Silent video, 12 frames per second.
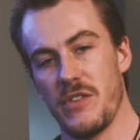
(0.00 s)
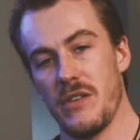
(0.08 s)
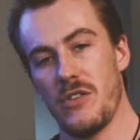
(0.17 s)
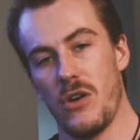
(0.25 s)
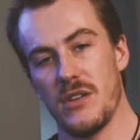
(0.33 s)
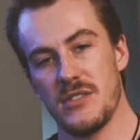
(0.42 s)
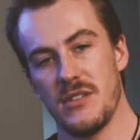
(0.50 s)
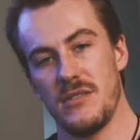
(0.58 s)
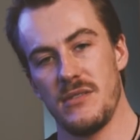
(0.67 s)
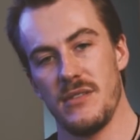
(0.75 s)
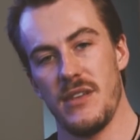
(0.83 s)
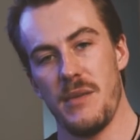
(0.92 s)
you live in
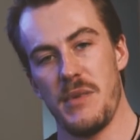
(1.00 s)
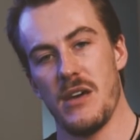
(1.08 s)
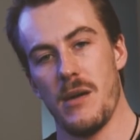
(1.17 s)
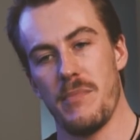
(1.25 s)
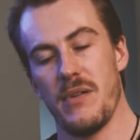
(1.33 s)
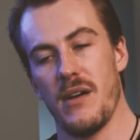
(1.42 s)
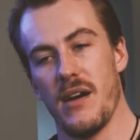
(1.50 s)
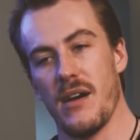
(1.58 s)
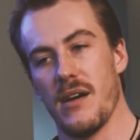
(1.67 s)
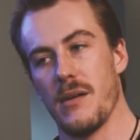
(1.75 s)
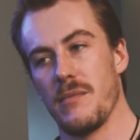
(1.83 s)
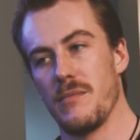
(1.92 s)
Austin, hit me up.
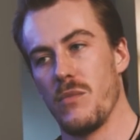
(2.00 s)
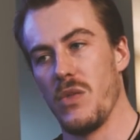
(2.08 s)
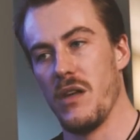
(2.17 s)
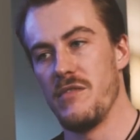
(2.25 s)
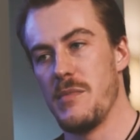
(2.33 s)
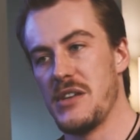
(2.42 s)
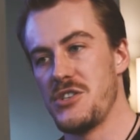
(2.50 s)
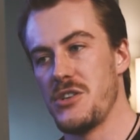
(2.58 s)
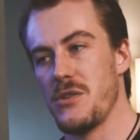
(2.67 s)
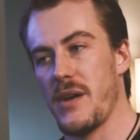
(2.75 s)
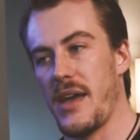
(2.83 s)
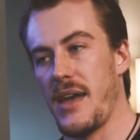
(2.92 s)
Would love to meet
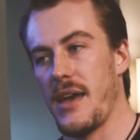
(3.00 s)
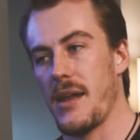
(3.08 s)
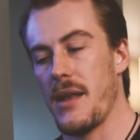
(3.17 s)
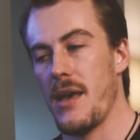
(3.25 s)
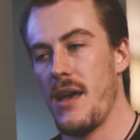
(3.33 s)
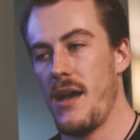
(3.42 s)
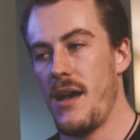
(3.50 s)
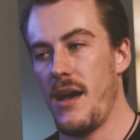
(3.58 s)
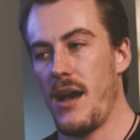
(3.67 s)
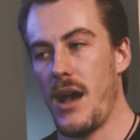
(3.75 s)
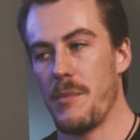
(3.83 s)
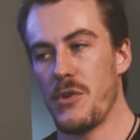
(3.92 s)
you. And
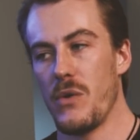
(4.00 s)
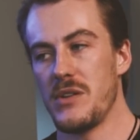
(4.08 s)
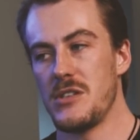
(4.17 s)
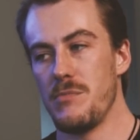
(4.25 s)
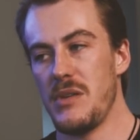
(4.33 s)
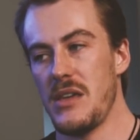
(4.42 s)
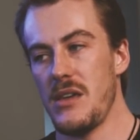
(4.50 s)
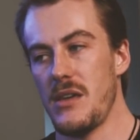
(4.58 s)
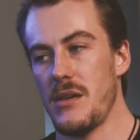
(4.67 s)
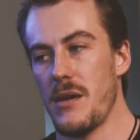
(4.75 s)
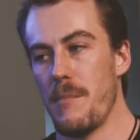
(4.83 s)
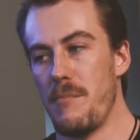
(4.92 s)
I'm going to
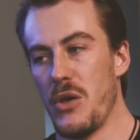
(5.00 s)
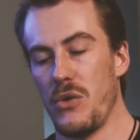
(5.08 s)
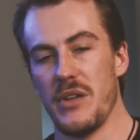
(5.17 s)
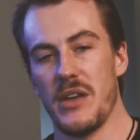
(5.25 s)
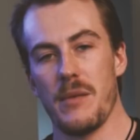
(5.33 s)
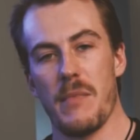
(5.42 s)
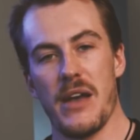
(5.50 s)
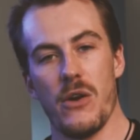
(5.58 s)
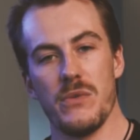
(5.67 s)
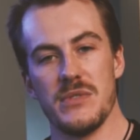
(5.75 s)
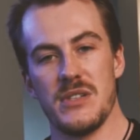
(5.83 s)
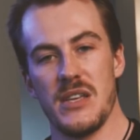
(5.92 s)
be building my
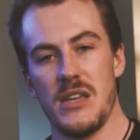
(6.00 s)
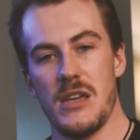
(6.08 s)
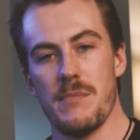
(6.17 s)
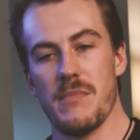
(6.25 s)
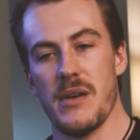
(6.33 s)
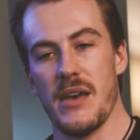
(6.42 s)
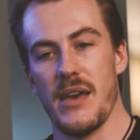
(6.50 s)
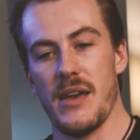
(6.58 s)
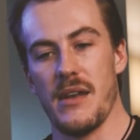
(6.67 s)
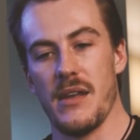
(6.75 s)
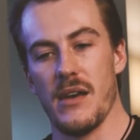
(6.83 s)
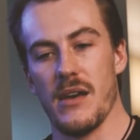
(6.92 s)
own team
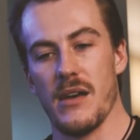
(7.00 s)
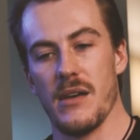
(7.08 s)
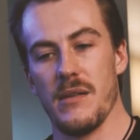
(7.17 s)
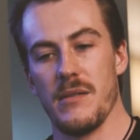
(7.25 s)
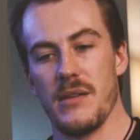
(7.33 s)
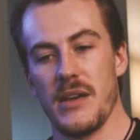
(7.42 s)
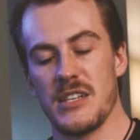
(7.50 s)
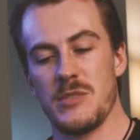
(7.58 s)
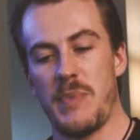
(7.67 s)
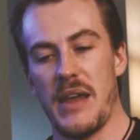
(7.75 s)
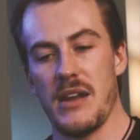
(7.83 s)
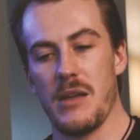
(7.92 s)
and
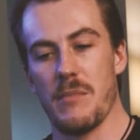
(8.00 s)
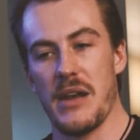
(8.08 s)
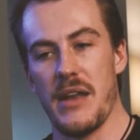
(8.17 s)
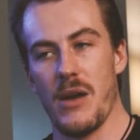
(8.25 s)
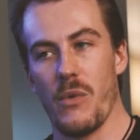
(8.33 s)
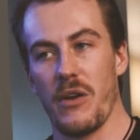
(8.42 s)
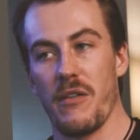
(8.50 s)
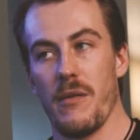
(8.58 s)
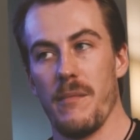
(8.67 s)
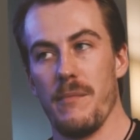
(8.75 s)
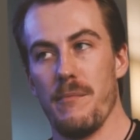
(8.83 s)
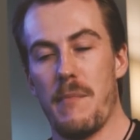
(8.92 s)
expanding my network
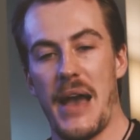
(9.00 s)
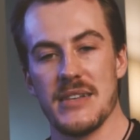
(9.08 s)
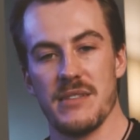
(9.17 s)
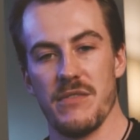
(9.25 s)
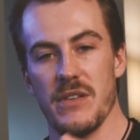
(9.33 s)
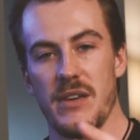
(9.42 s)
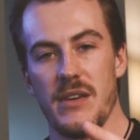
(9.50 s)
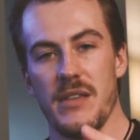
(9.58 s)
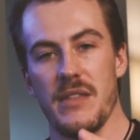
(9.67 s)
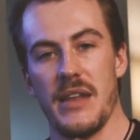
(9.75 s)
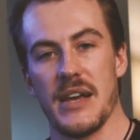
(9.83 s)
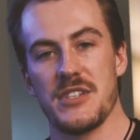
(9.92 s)
massively in
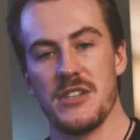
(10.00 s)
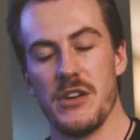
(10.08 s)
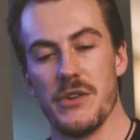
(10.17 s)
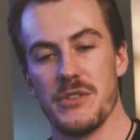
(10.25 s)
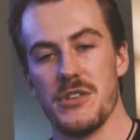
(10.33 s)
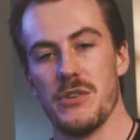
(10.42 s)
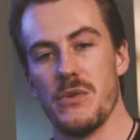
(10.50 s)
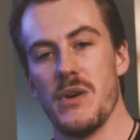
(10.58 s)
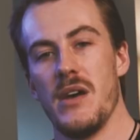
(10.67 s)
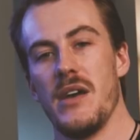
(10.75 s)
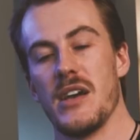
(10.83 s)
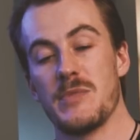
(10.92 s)
the next year or two,
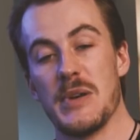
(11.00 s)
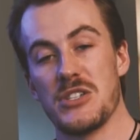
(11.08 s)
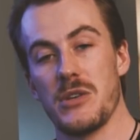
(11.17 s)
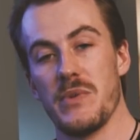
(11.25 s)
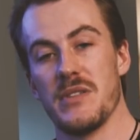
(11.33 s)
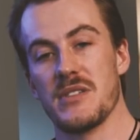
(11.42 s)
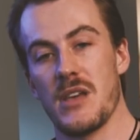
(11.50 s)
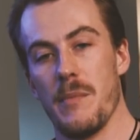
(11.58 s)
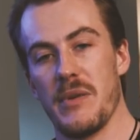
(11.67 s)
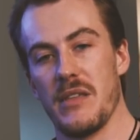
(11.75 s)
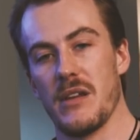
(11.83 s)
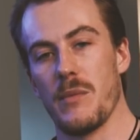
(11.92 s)
especially with this
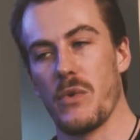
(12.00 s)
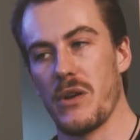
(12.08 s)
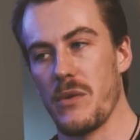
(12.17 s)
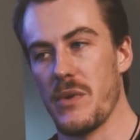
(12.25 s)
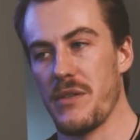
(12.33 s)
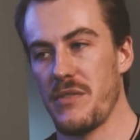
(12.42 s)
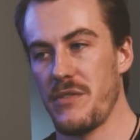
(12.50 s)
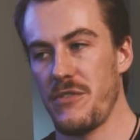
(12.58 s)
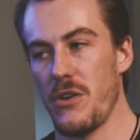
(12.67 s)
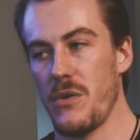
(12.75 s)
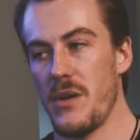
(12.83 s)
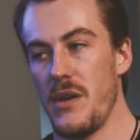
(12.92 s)
company that I'm working with.
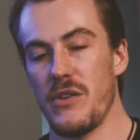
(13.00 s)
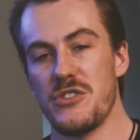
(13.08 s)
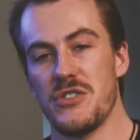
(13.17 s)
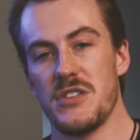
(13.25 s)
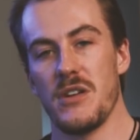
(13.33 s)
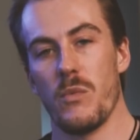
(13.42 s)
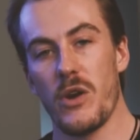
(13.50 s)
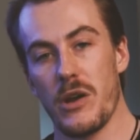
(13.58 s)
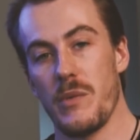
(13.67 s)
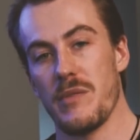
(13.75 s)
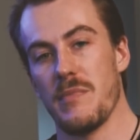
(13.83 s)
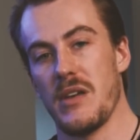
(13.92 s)
So if you're interested in working
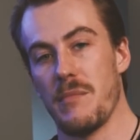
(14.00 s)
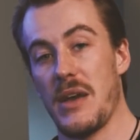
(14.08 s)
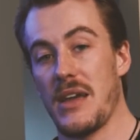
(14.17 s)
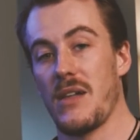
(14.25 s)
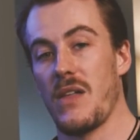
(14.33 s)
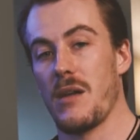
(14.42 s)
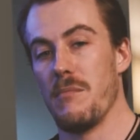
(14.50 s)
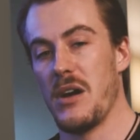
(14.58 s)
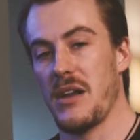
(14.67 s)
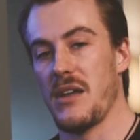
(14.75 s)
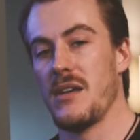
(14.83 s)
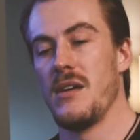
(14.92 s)
with me and making a lot of
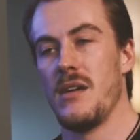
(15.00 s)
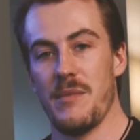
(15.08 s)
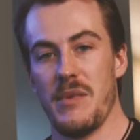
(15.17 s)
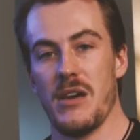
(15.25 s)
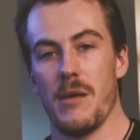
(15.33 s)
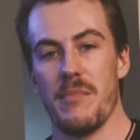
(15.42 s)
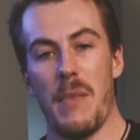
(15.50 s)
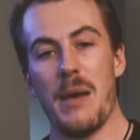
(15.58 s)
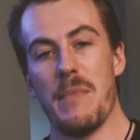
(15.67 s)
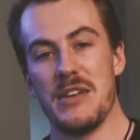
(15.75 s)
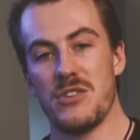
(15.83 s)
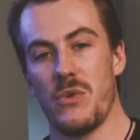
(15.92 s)
money, hit me up. My
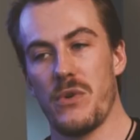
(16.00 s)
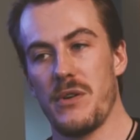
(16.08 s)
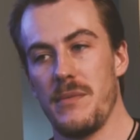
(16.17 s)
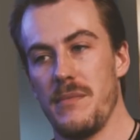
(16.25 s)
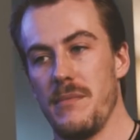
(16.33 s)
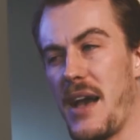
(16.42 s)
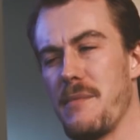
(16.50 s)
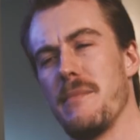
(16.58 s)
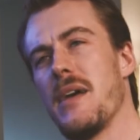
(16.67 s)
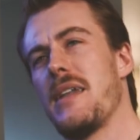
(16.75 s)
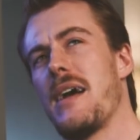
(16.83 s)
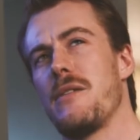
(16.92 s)
mentor, I
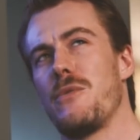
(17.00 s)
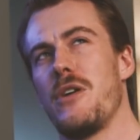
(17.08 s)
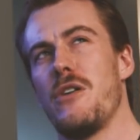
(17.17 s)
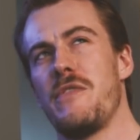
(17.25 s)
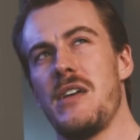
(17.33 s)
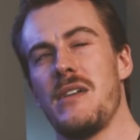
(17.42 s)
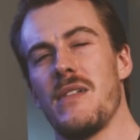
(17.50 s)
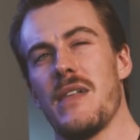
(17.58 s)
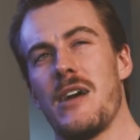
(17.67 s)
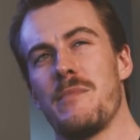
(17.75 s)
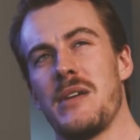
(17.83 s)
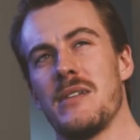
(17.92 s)
don't know if he
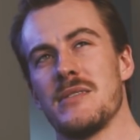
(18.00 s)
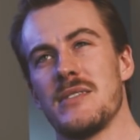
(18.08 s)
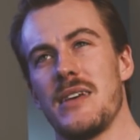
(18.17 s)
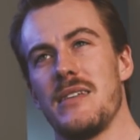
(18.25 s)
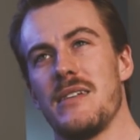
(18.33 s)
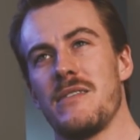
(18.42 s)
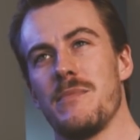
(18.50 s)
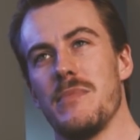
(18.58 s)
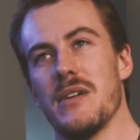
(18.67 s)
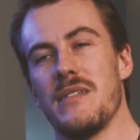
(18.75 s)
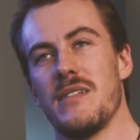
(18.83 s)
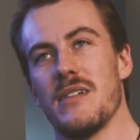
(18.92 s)
allowed me to say this,
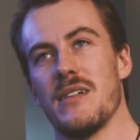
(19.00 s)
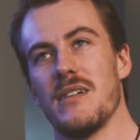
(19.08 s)
but